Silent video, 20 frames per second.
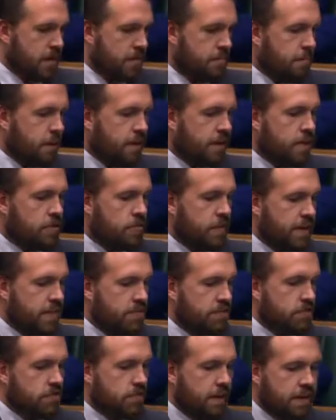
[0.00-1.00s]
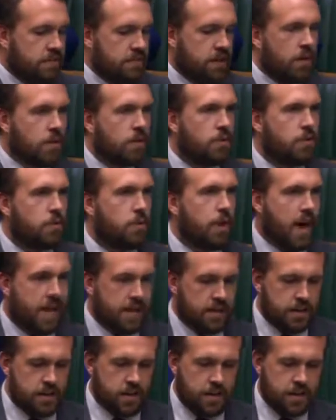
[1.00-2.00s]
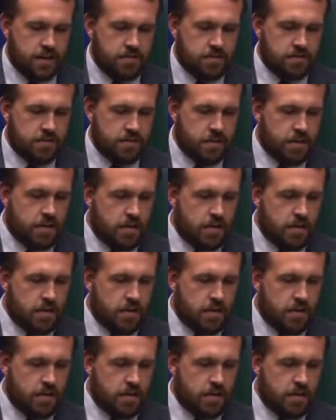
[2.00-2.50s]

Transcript: My great-great-uncle, Alan Gullis,